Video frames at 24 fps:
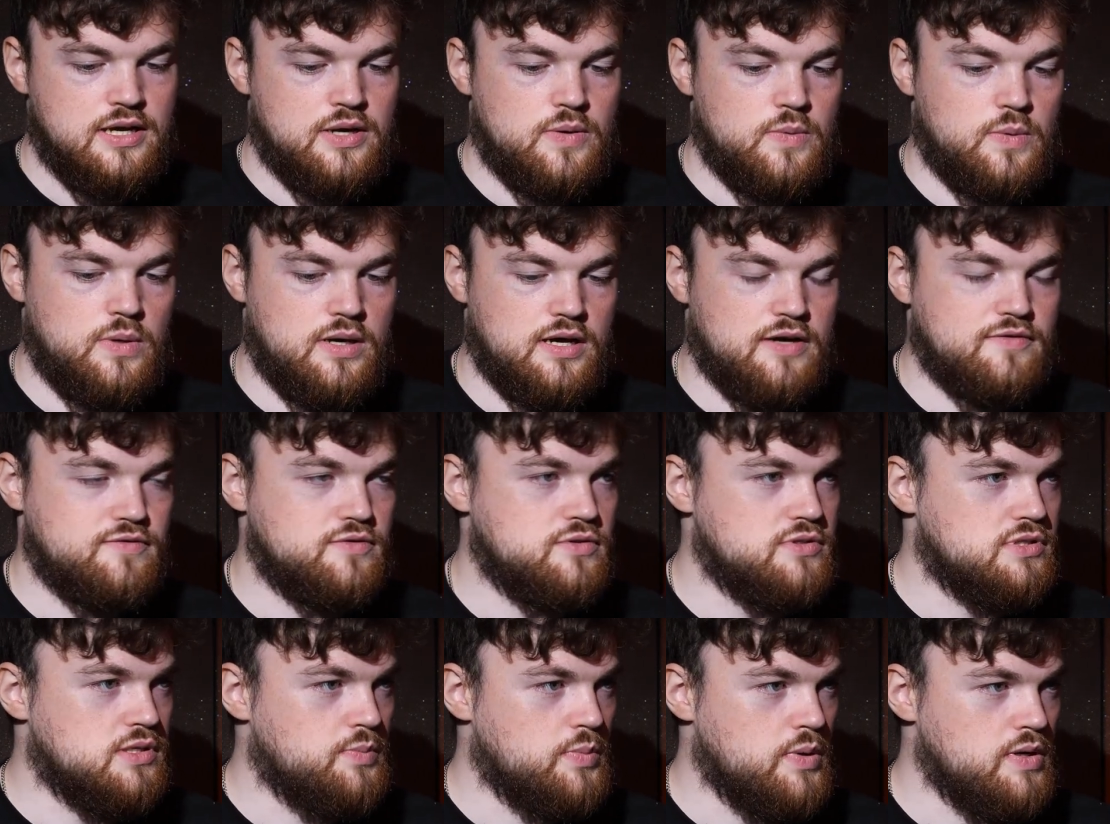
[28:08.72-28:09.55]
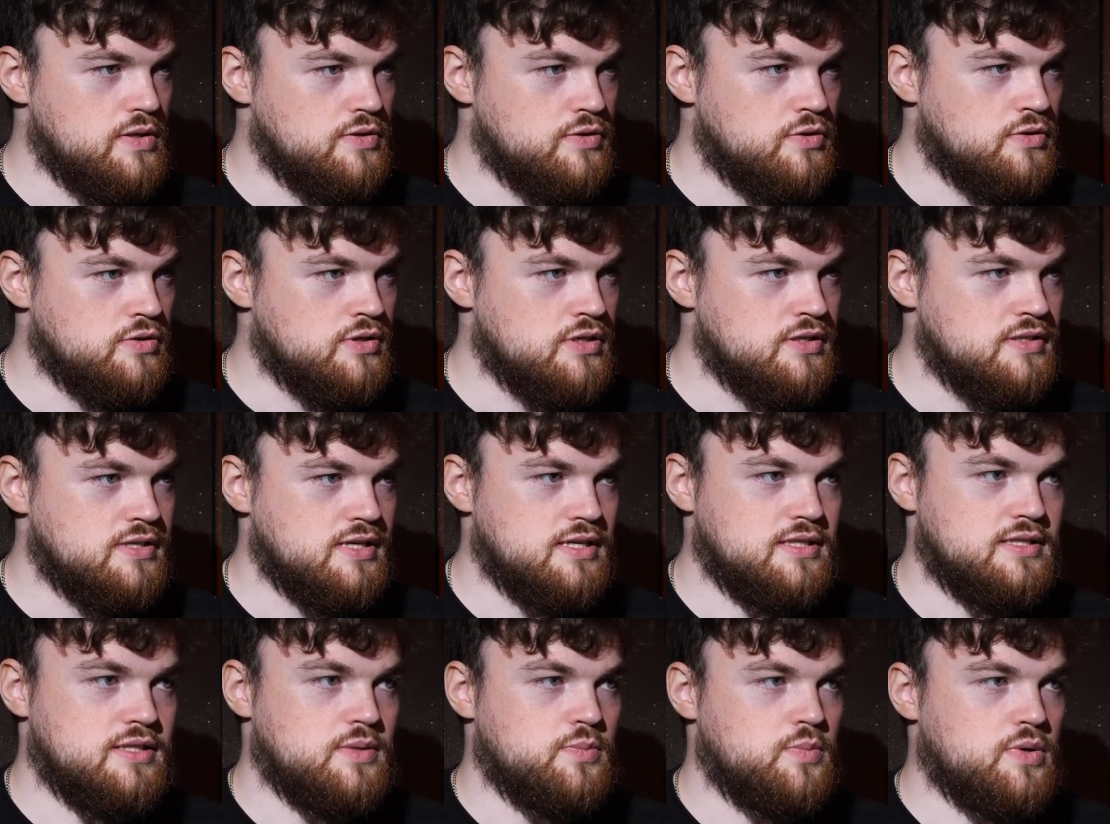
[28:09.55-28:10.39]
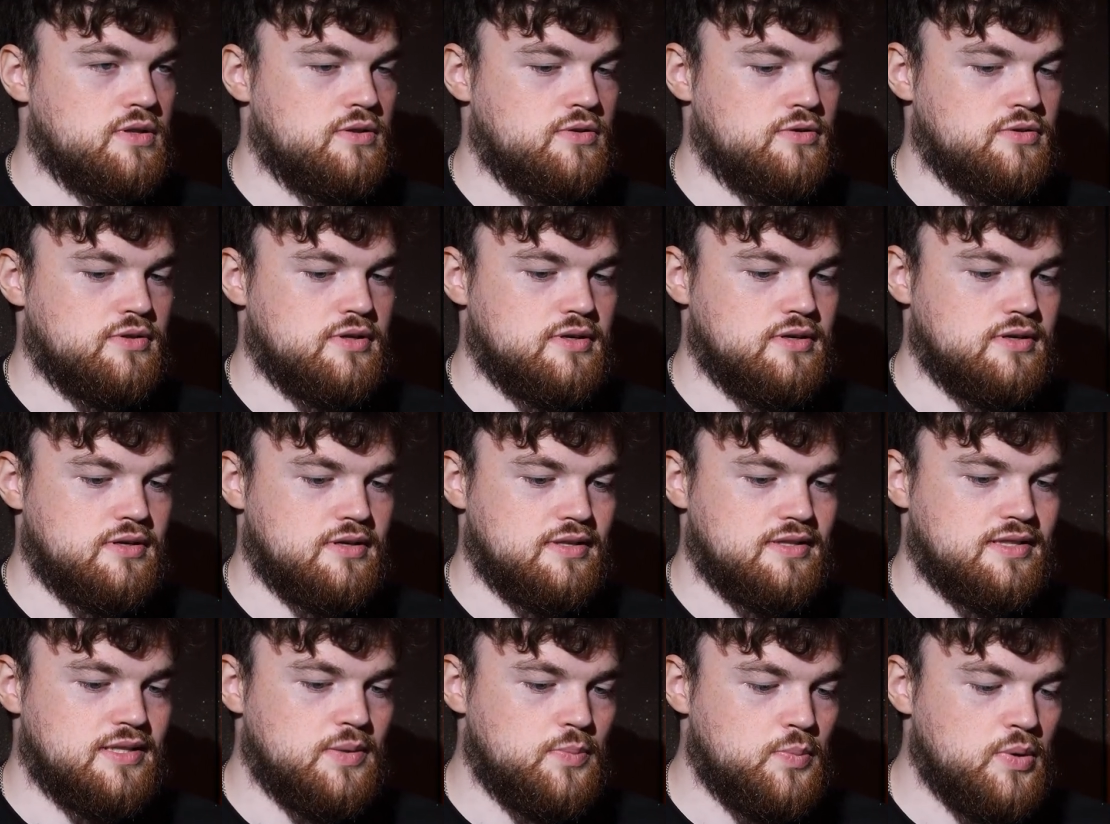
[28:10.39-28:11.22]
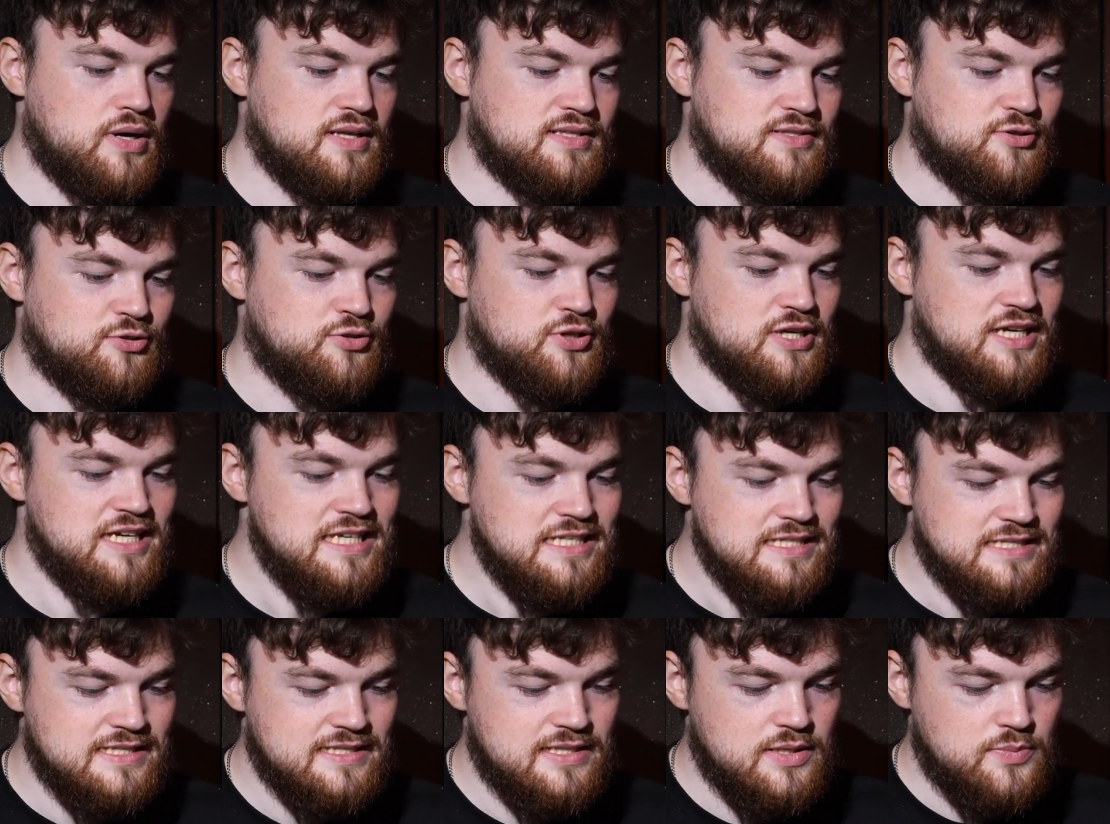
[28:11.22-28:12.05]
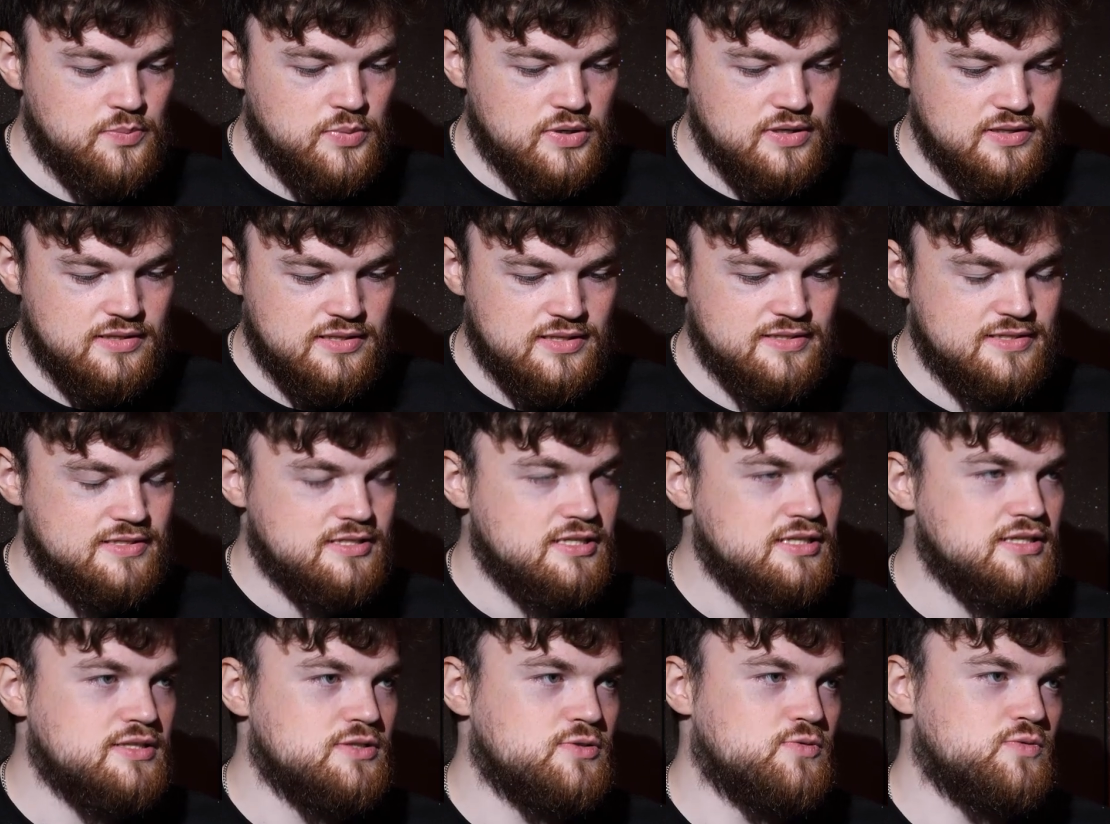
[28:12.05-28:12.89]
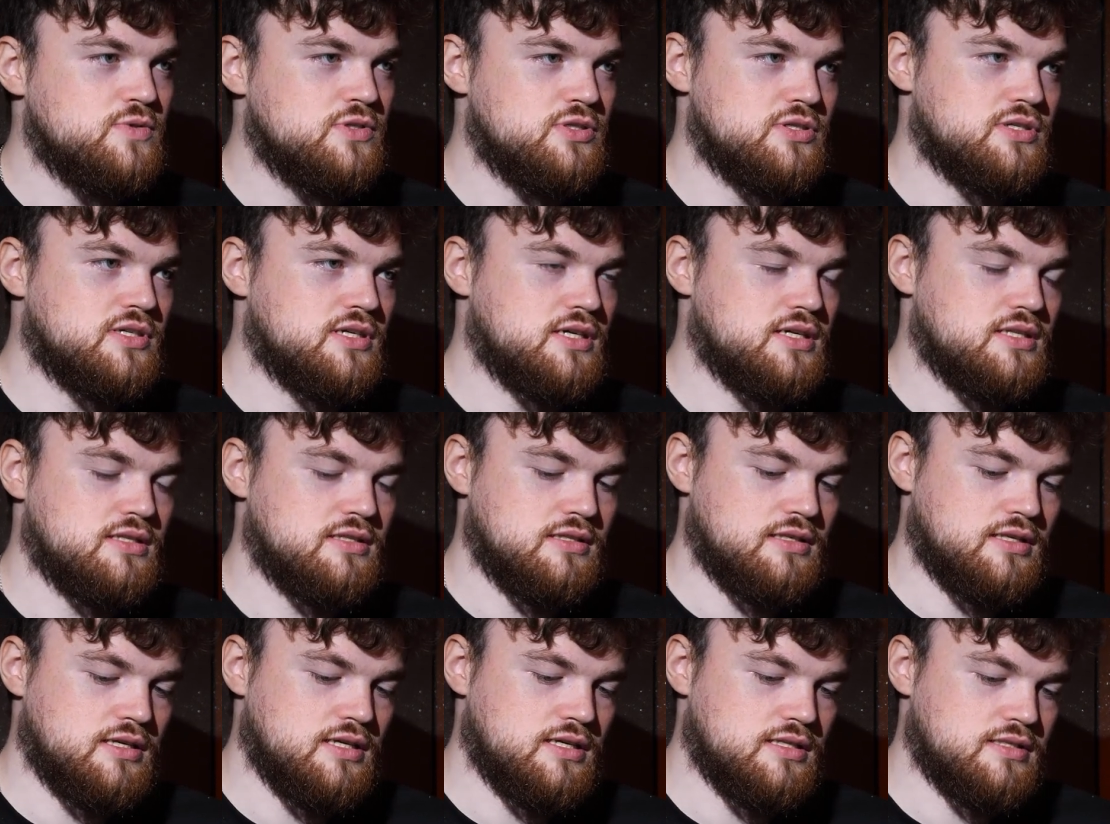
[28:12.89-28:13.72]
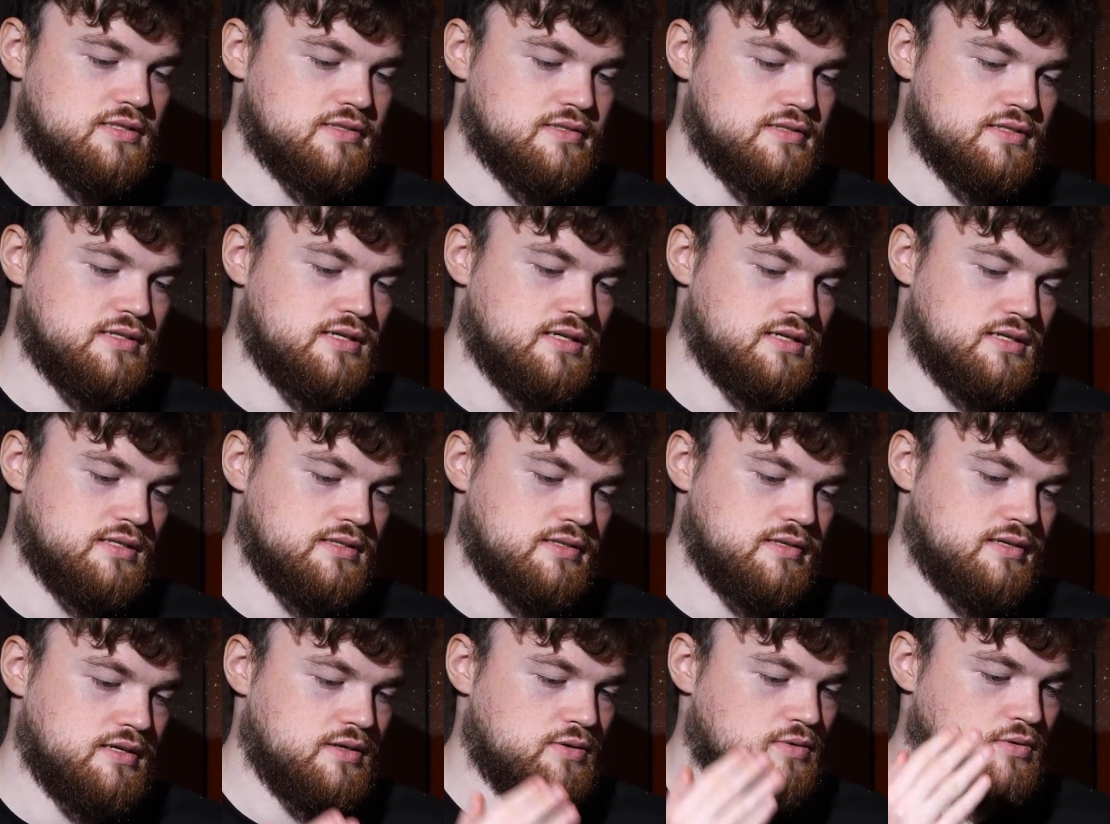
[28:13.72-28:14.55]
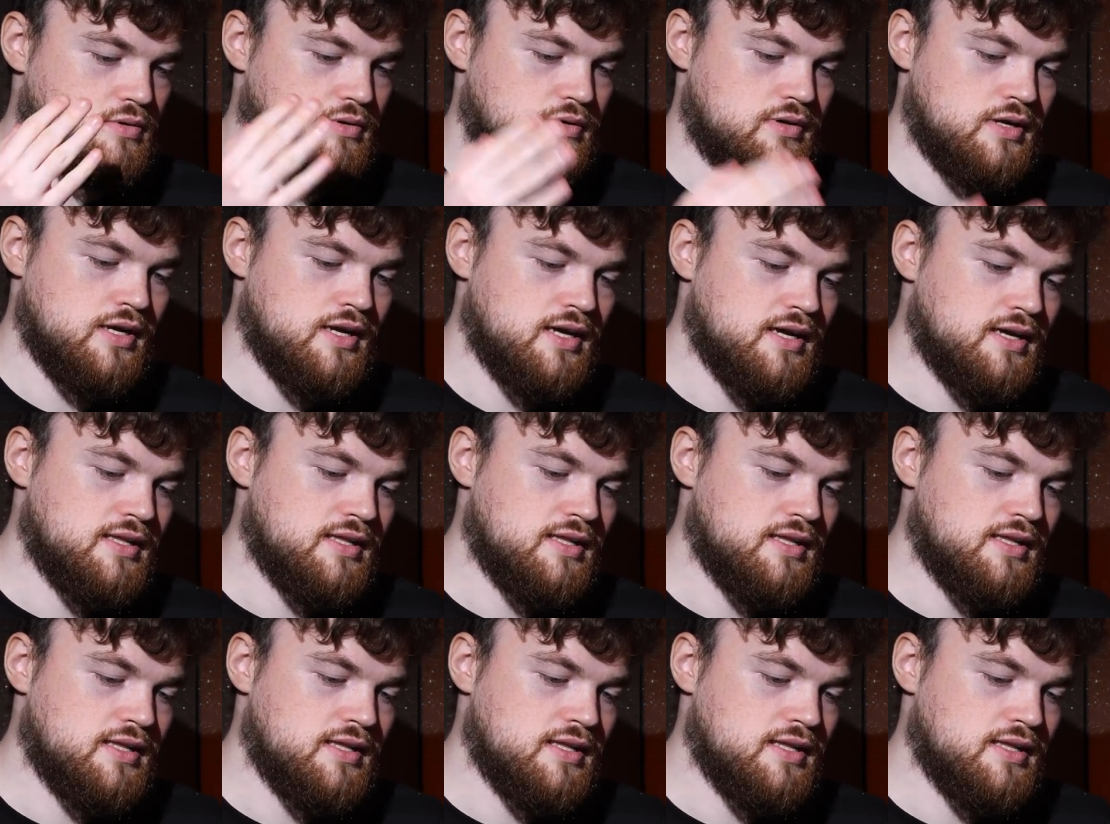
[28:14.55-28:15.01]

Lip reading: we have to depend on it and depend on its dependencies, which can get our